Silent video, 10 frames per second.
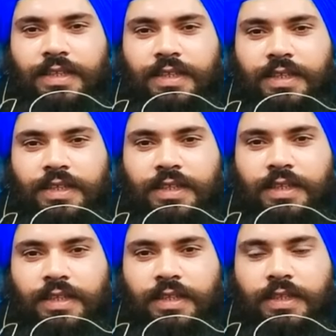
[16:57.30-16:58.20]

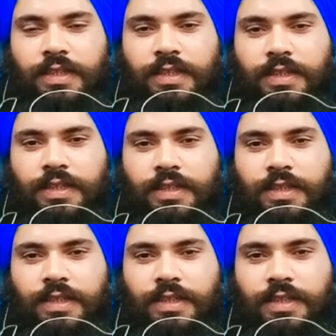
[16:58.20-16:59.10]

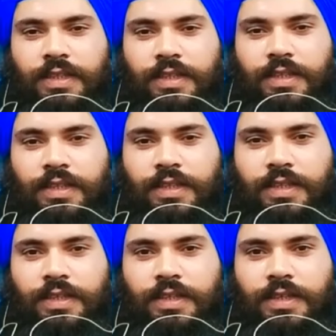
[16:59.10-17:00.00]

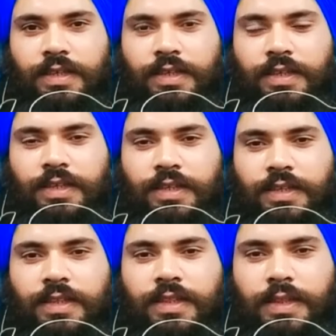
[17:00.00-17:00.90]

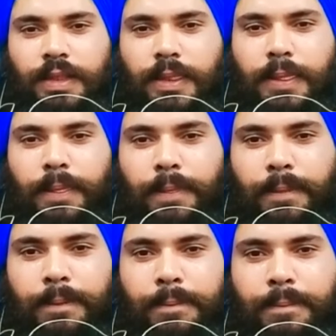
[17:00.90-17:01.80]
No words are spoken by the person on screen.